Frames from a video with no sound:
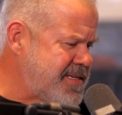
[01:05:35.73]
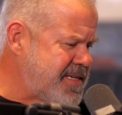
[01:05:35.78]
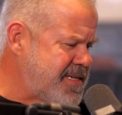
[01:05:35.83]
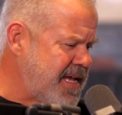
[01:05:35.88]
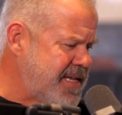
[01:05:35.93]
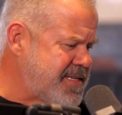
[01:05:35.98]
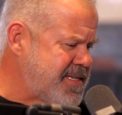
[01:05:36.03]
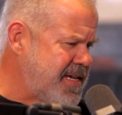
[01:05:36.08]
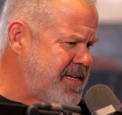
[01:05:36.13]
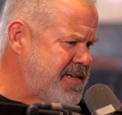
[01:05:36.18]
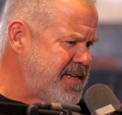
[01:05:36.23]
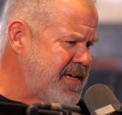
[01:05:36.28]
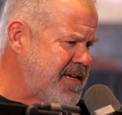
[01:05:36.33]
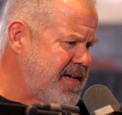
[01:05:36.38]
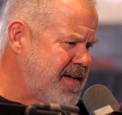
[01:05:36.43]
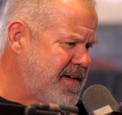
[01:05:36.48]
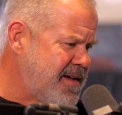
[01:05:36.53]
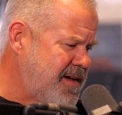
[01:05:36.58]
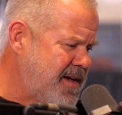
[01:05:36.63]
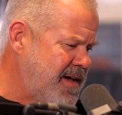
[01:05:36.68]
sets
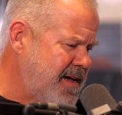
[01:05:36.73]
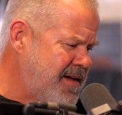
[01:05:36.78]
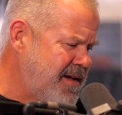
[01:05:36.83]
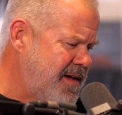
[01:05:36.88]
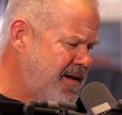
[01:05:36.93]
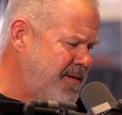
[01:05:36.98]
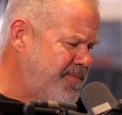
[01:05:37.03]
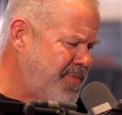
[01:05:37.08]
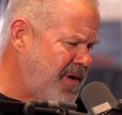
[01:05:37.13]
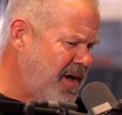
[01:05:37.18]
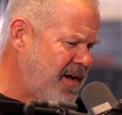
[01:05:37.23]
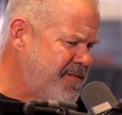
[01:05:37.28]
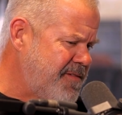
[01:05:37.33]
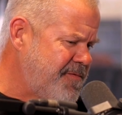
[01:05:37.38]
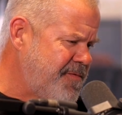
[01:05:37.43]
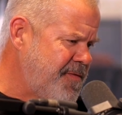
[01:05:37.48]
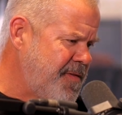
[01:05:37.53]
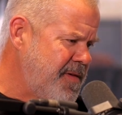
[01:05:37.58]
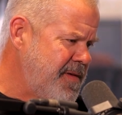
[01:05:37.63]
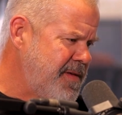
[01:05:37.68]
India
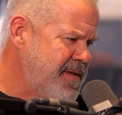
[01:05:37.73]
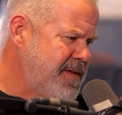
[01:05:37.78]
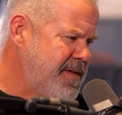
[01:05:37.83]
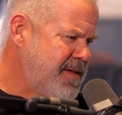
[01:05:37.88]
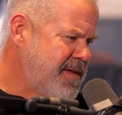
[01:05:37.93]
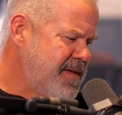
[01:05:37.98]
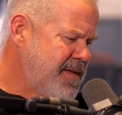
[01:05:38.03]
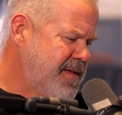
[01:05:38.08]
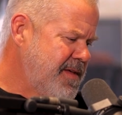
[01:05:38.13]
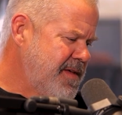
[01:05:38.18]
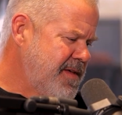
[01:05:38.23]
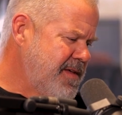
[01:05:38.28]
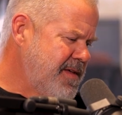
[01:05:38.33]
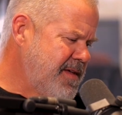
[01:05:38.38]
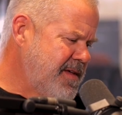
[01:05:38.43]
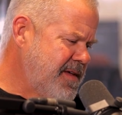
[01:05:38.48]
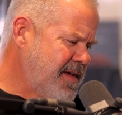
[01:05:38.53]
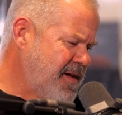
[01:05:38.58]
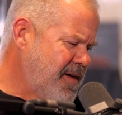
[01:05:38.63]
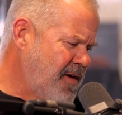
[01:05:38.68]
above
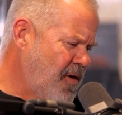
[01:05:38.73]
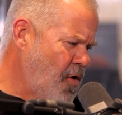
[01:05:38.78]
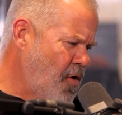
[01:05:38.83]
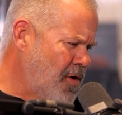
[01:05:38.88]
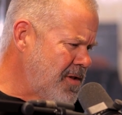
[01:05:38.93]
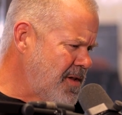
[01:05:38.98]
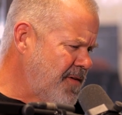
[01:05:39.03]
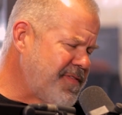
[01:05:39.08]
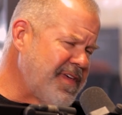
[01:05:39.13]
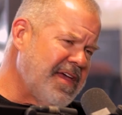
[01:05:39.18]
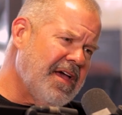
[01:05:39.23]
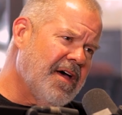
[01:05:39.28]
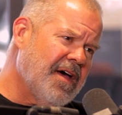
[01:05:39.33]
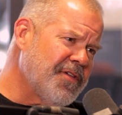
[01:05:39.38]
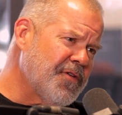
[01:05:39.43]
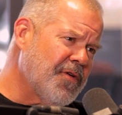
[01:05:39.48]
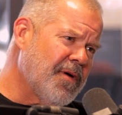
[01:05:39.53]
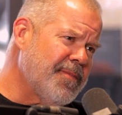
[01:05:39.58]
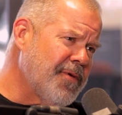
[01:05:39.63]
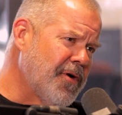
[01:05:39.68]
all of the
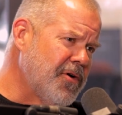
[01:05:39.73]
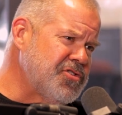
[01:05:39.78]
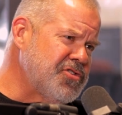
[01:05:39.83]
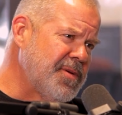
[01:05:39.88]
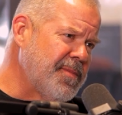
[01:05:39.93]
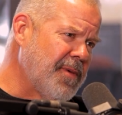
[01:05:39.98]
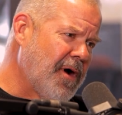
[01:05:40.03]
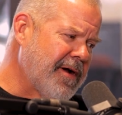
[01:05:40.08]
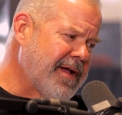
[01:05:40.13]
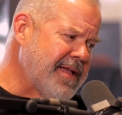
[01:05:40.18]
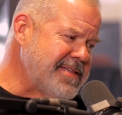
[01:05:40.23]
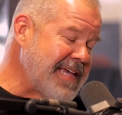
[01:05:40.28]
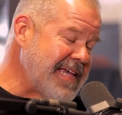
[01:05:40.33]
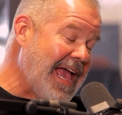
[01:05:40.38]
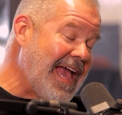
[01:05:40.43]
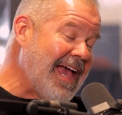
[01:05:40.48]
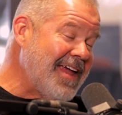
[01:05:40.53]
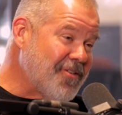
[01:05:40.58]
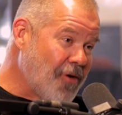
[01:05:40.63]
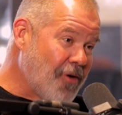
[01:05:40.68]
other emerging markets
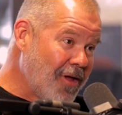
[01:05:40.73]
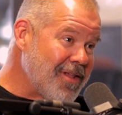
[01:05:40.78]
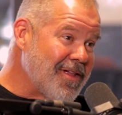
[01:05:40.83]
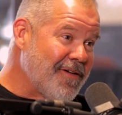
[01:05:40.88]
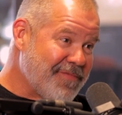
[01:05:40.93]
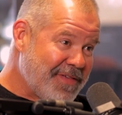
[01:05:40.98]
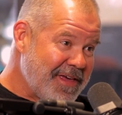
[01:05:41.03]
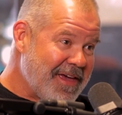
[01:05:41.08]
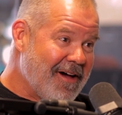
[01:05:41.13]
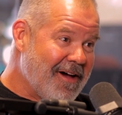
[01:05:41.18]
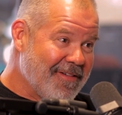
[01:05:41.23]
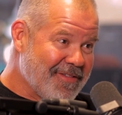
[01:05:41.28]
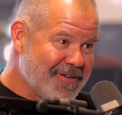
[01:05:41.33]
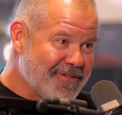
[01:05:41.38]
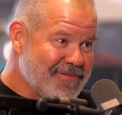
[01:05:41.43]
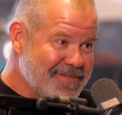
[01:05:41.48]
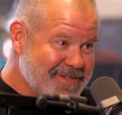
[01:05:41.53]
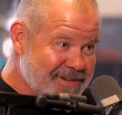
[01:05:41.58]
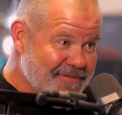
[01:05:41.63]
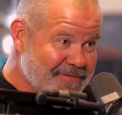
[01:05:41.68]
and all of the
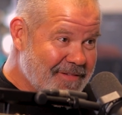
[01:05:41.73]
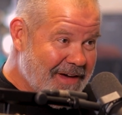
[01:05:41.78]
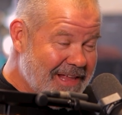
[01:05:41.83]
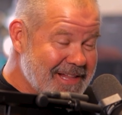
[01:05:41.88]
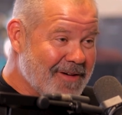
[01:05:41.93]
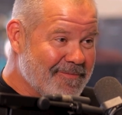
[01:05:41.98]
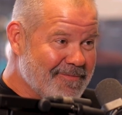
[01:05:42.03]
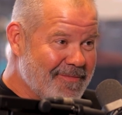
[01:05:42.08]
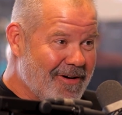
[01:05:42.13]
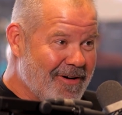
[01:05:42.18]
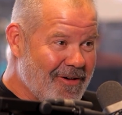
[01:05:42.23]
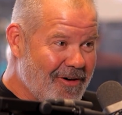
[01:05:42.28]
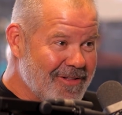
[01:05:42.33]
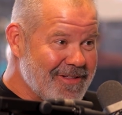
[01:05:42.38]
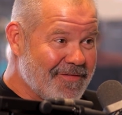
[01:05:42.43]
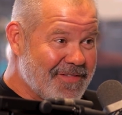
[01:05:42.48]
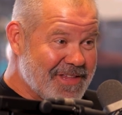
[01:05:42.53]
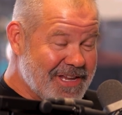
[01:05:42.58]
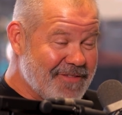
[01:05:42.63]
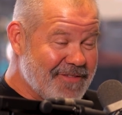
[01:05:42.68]

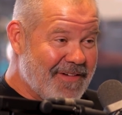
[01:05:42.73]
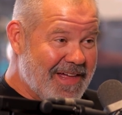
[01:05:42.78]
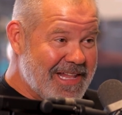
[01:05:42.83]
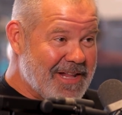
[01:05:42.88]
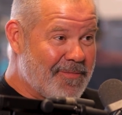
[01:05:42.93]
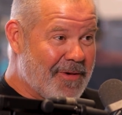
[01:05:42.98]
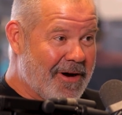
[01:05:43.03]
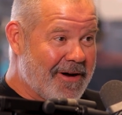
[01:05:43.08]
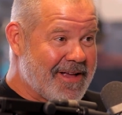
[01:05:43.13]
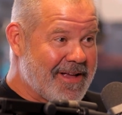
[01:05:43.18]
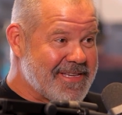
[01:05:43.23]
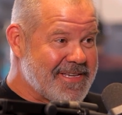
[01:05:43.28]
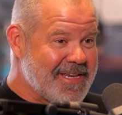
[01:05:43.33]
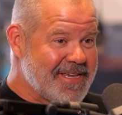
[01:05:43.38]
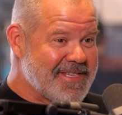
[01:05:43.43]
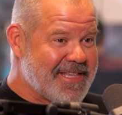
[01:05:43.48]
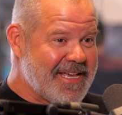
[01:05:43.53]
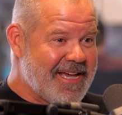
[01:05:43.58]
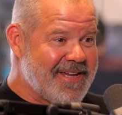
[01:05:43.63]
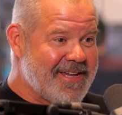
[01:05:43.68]
developed markets
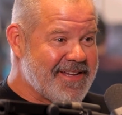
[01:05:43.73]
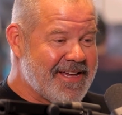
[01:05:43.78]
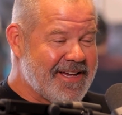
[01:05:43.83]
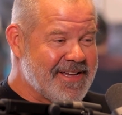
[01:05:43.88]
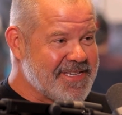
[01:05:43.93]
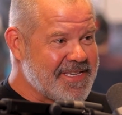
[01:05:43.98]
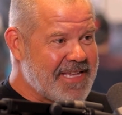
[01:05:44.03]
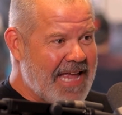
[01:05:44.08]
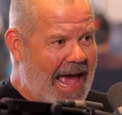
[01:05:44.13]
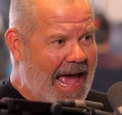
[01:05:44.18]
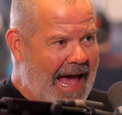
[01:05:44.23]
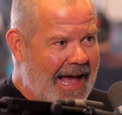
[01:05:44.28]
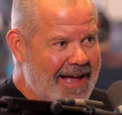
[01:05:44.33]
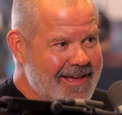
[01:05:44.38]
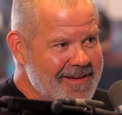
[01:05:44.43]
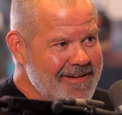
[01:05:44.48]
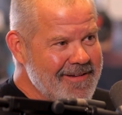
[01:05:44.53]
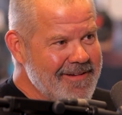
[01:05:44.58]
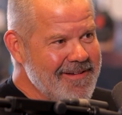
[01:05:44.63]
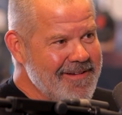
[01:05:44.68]
is the India
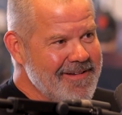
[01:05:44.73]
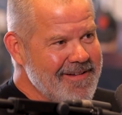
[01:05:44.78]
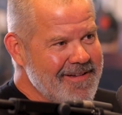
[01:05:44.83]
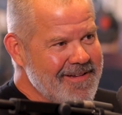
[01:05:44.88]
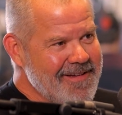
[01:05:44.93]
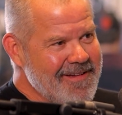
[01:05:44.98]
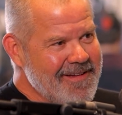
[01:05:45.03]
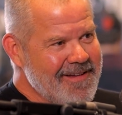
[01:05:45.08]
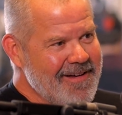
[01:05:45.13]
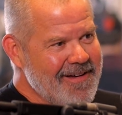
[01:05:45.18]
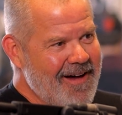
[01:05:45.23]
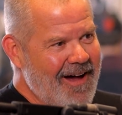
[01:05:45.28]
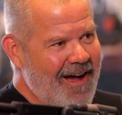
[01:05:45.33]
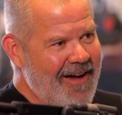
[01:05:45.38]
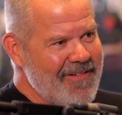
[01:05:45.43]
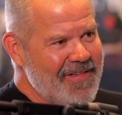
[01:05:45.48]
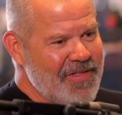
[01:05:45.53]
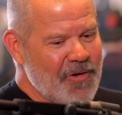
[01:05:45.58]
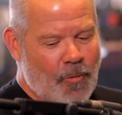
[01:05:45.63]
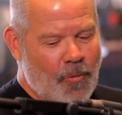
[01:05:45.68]
stack.
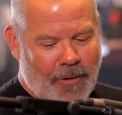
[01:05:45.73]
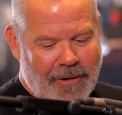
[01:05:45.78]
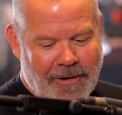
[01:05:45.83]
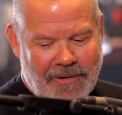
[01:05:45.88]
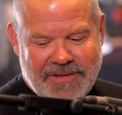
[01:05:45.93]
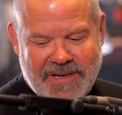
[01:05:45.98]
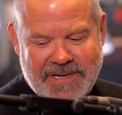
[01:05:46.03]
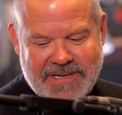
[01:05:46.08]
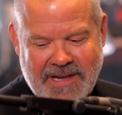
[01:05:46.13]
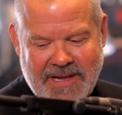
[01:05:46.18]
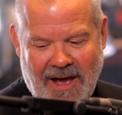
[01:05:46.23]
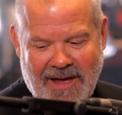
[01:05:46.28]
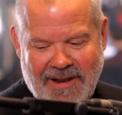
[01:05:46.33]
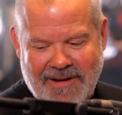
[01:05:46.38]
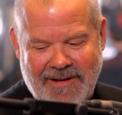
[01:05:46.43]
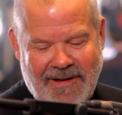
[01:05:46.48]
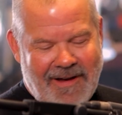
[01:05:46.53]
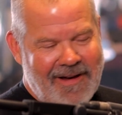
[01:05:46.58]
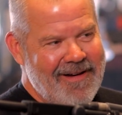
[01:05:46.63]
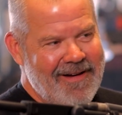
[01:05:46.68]
I mean, the world does not